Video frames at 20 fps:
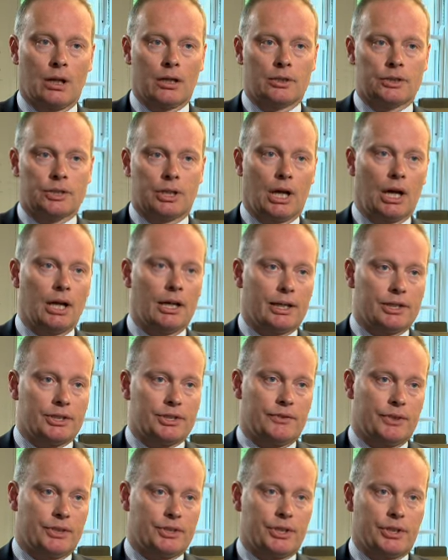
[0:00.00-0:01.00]
So the
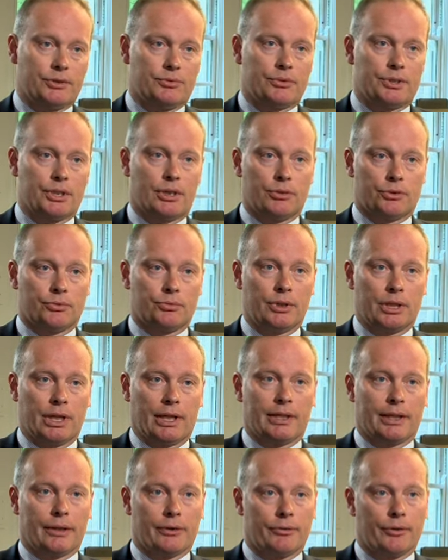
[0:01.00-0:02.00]
highlights of this year's results really,
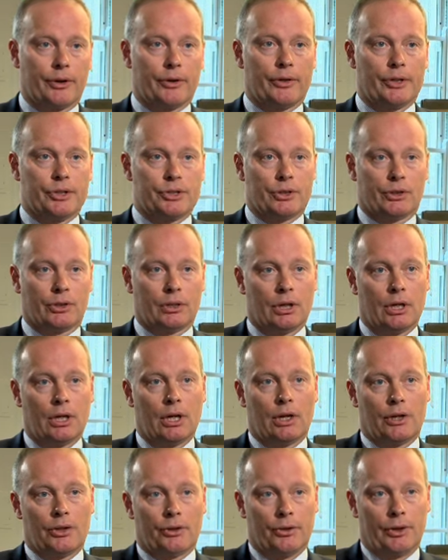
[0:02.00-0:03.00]
I think, focus on
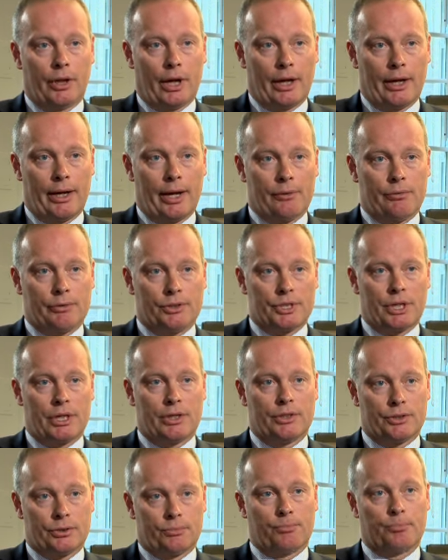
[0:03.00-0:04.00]
a, a
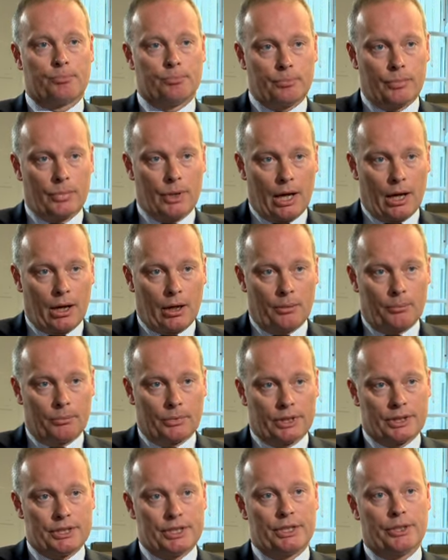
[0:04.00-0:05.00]
return to um,
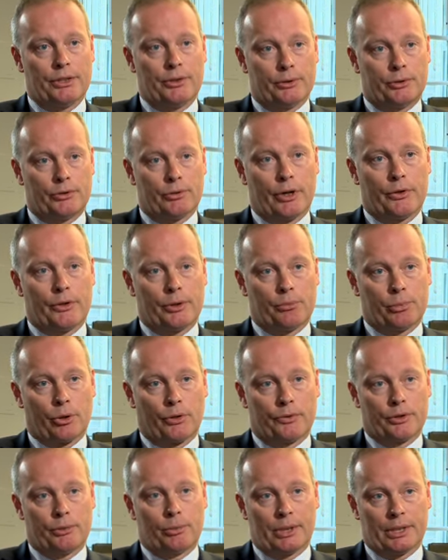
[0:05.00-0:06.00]
continued growth in
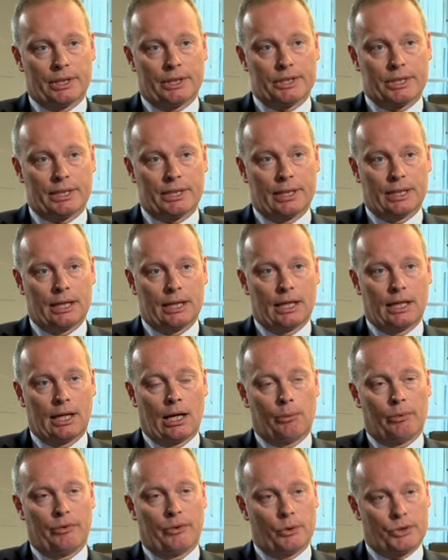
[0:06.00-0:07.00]
profitability,
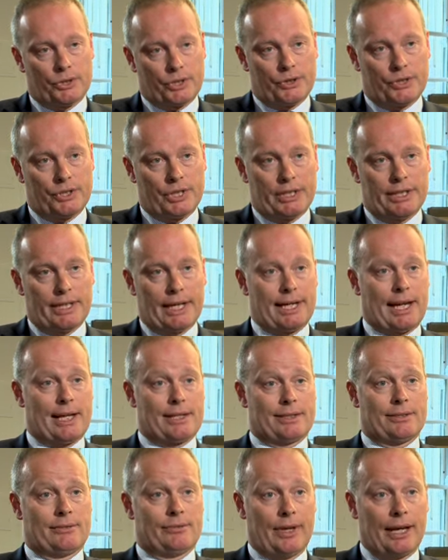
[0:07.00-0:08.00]
and we've also seen net
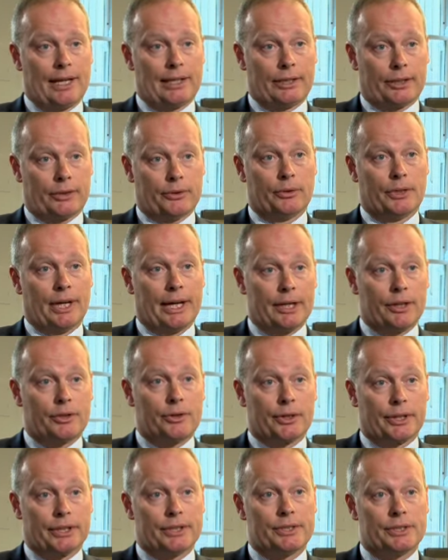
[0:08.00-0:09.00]
asset value
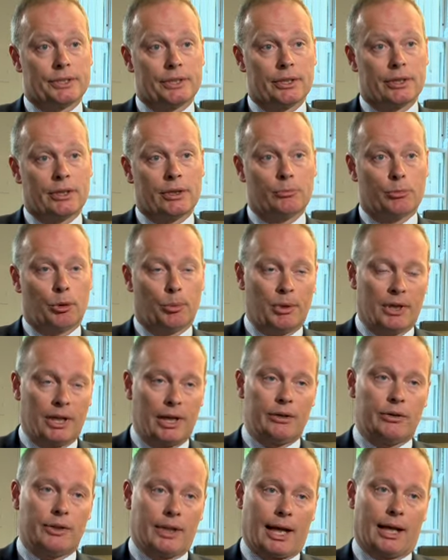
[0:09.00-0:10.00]
increase. But
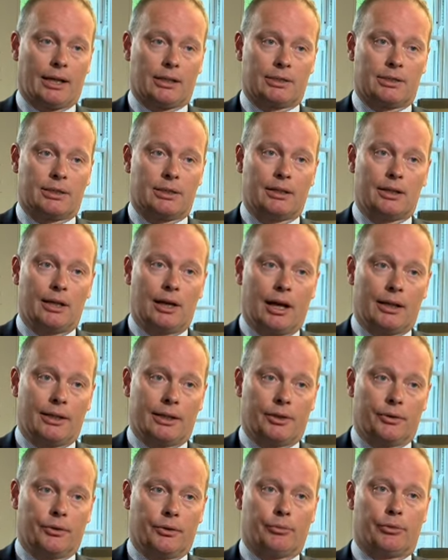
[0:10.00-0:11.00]
below that, I
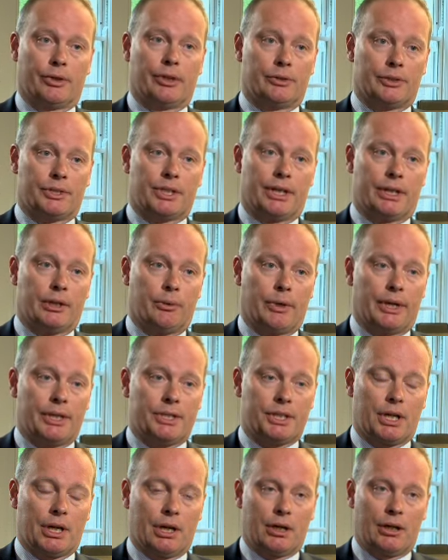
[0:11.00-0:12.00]
think that the real
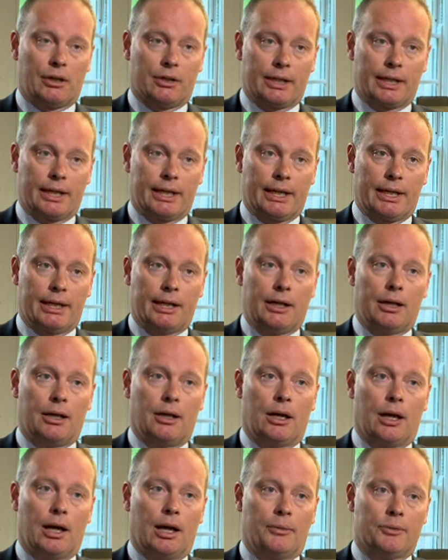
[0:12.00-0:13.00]
takeaways are the
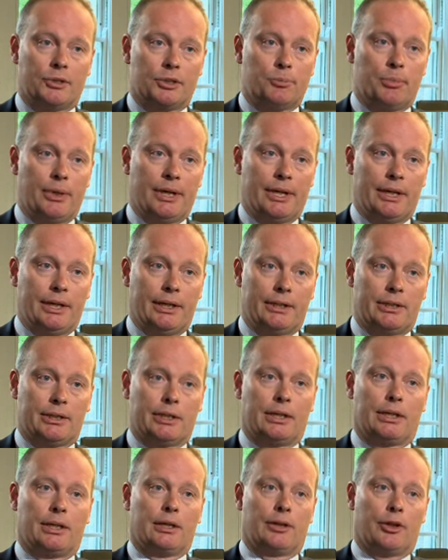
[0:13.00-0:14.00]
uh, speed,
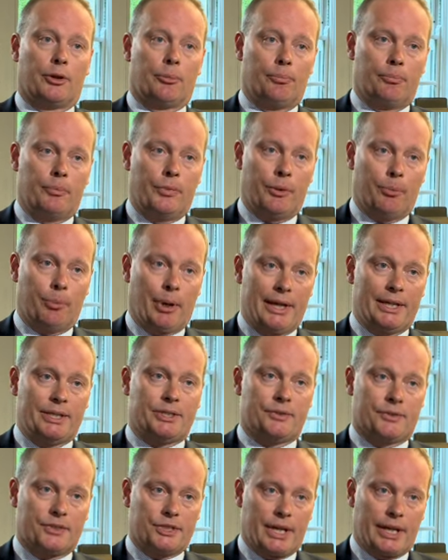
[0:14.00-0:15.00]
the, the,
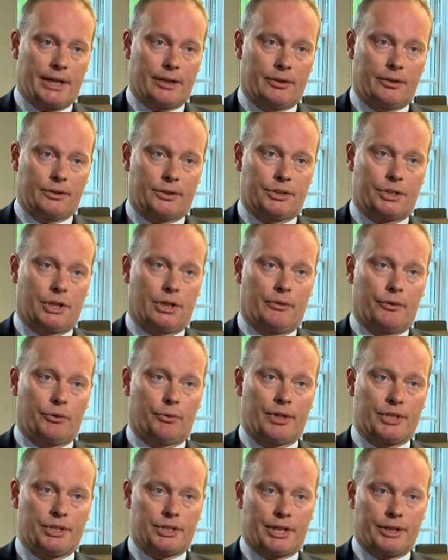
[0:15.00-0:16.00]
pace of sales of the
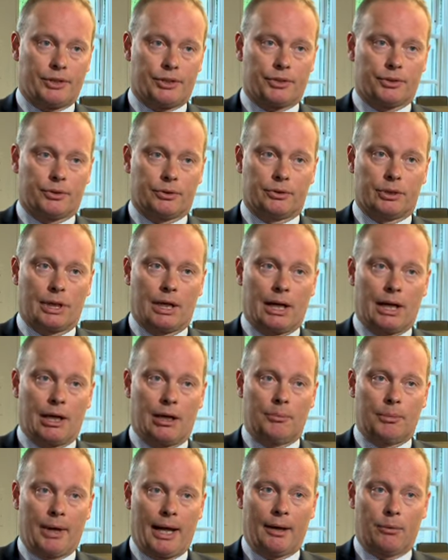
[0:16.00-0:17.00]
residential
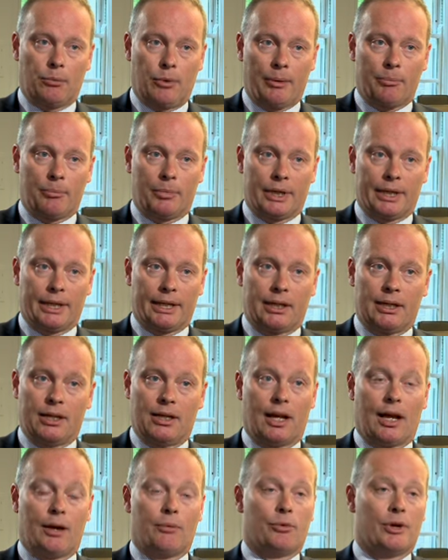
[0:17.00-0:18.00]
um, at Wembley,
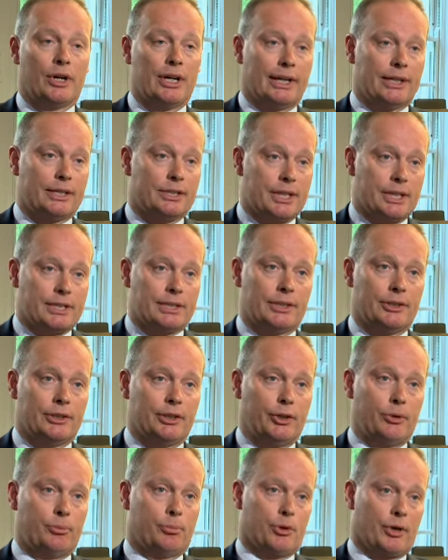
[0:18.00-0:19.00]
and really setting
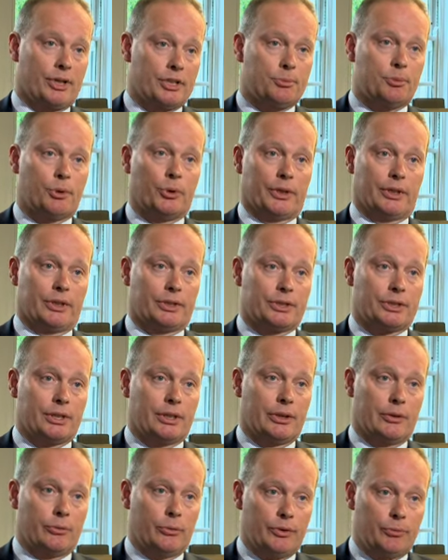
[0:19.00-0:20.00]
new price points.
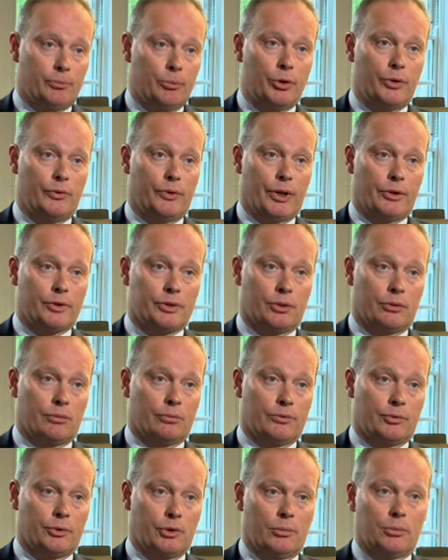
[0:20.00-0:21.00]
So we've moved those
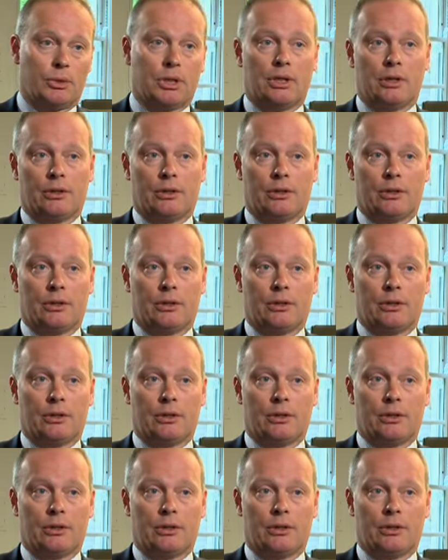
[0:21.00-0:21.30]
on from